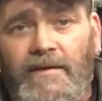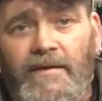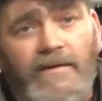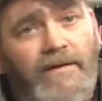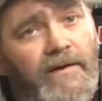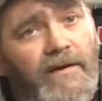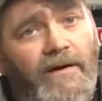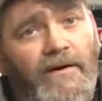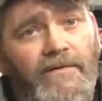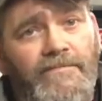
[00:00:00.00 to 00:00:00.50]

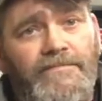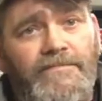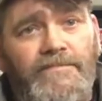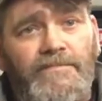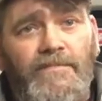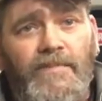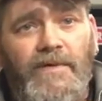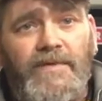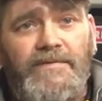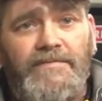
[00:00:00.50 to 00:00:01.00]
You know,
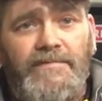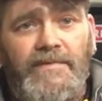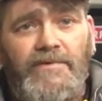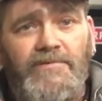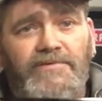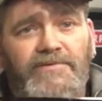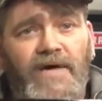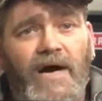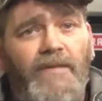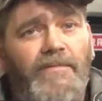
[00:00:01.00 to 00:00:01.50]
when
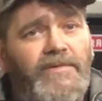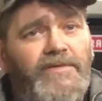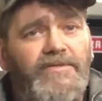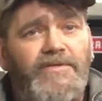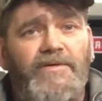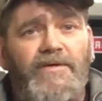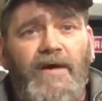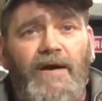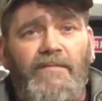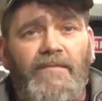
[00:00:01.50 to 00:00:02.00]
those zombies
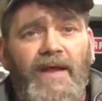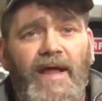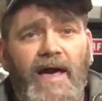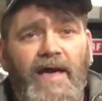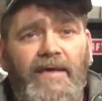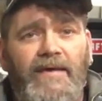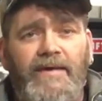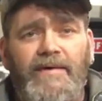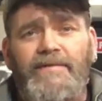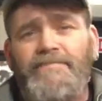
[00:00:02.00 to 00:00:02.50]
are coming
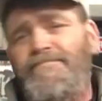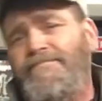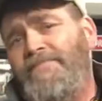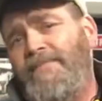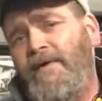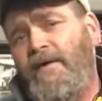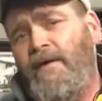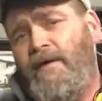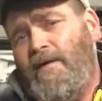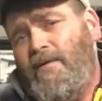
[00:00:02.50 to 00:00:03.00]
at you,
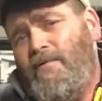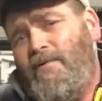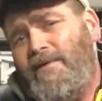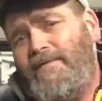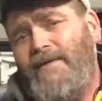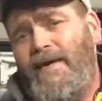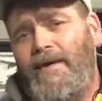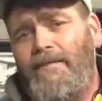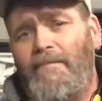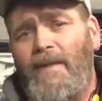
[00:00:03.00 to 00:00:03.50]
I want
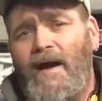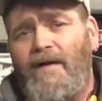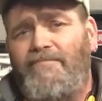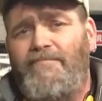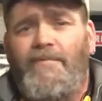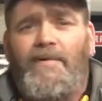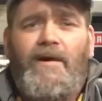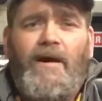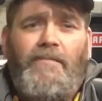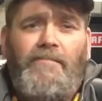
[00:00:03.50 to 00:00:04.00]
to take them out
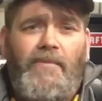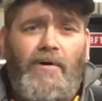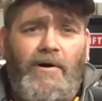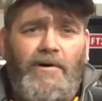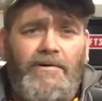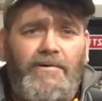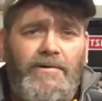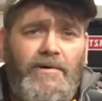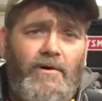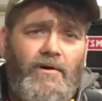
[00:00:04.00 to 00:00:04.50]
from a couple
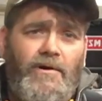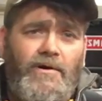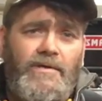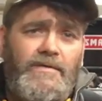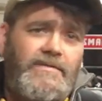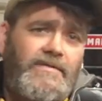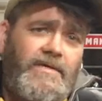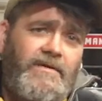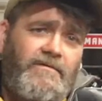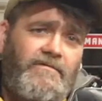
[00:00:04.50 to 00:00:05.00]
hundred
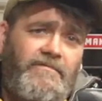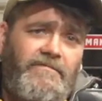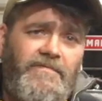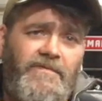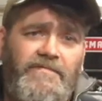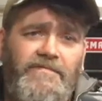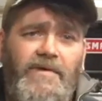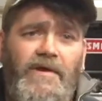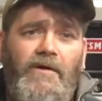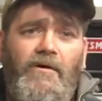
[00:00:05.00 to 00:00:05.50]
yards,
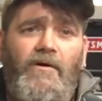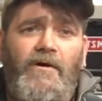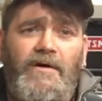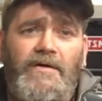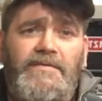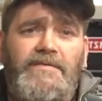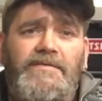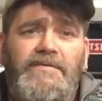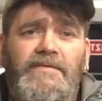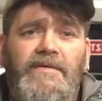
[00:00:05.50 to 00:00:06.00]
150
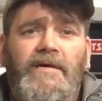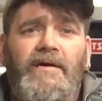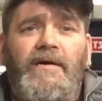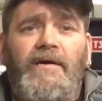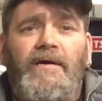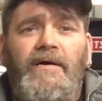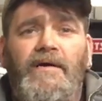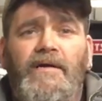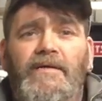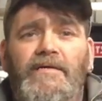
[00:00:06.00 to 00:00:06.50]
yards.
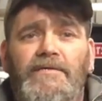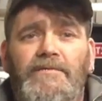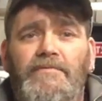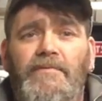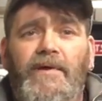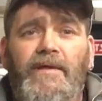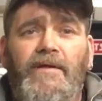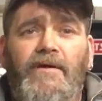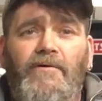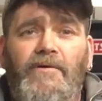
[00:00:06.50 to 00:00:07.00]
That
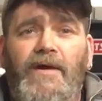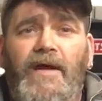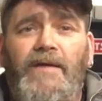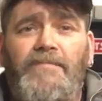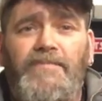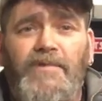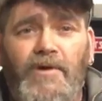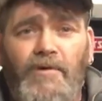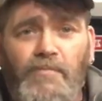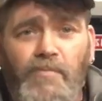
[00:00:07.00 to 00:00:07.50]
way they don't get up
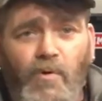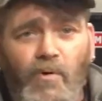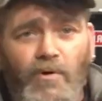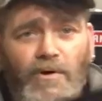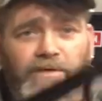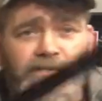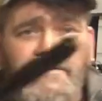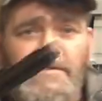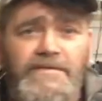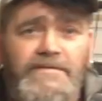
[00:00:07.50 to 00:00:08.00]
to your
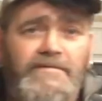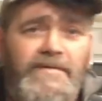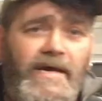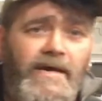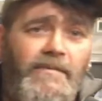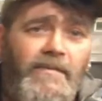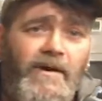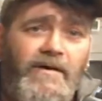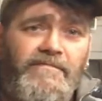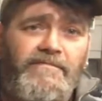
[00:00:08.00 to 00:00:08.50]
porch. Take
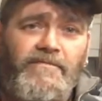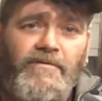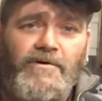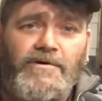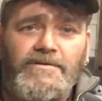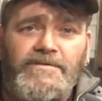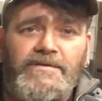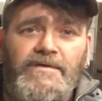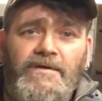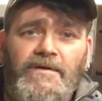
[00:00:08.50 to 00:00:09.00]
them out
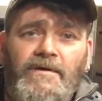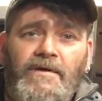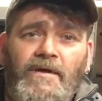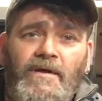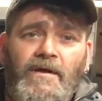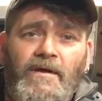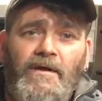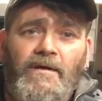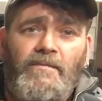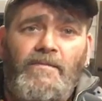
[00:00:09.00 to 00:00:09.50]
first.
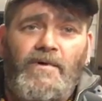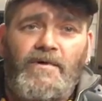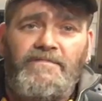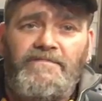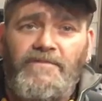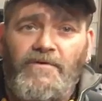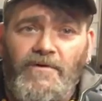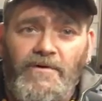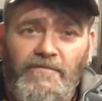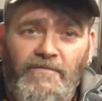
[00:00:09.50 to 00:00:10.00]
But
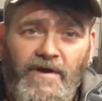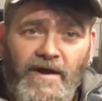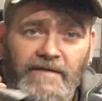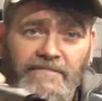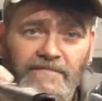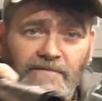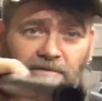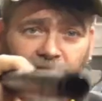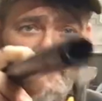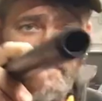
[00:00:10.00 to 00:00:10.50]
fully
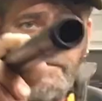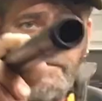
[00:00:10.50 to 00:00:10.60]
rifled